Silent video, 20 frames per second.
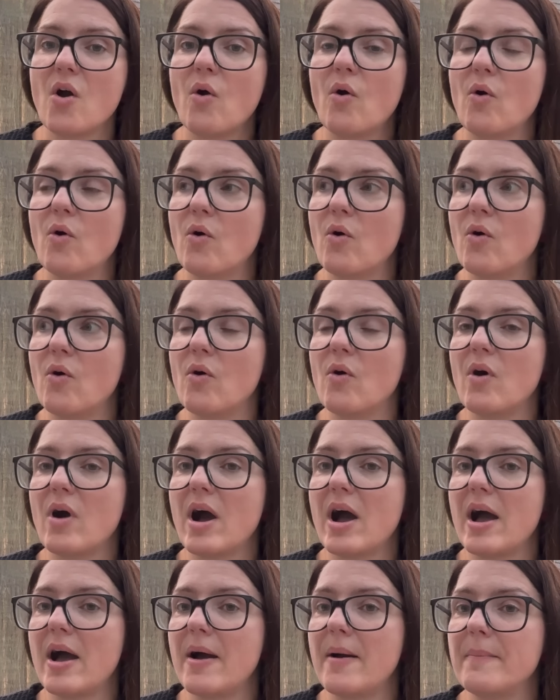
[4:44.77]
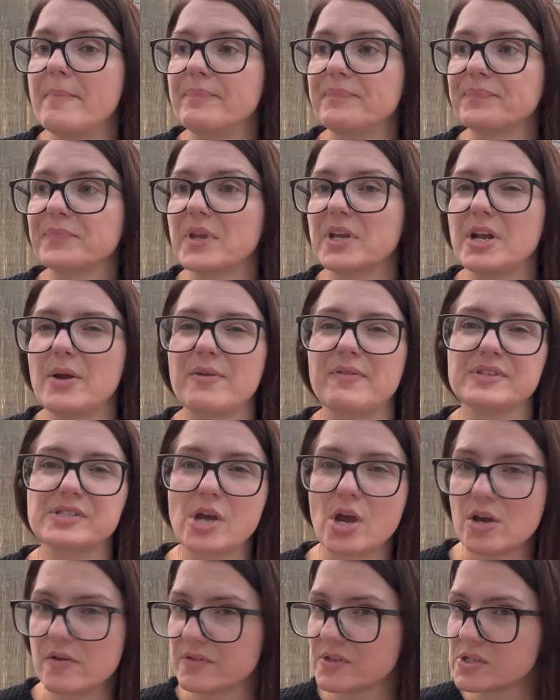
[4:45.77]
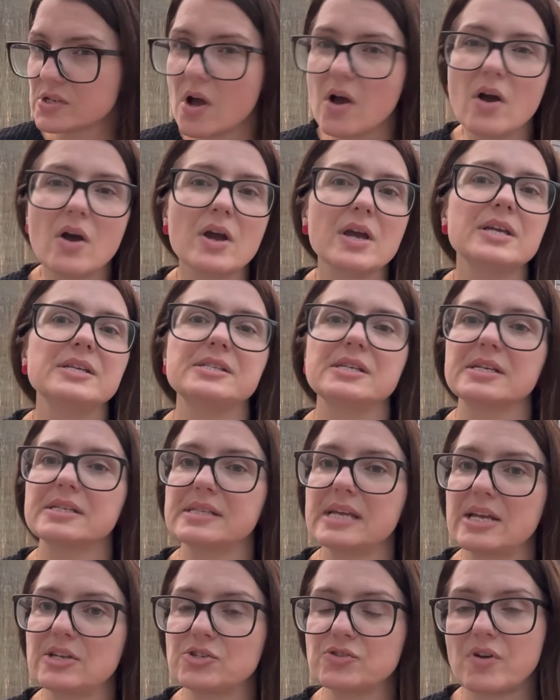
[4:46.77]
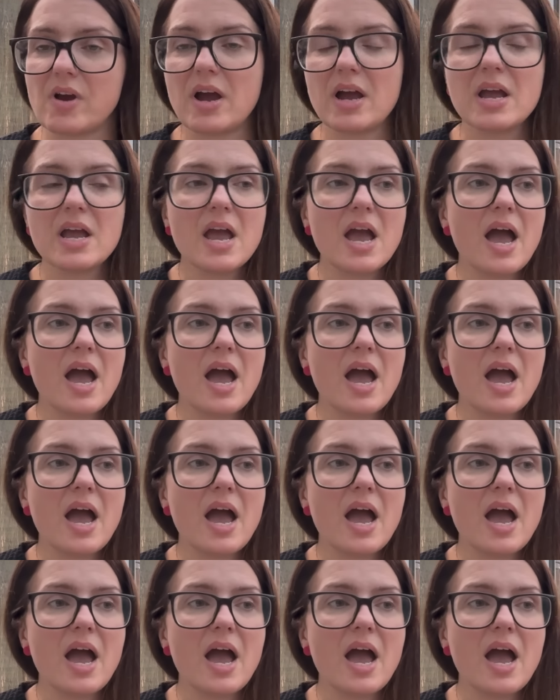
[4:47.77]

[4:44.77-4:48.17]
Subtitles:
or you know, if it's oversized, etc.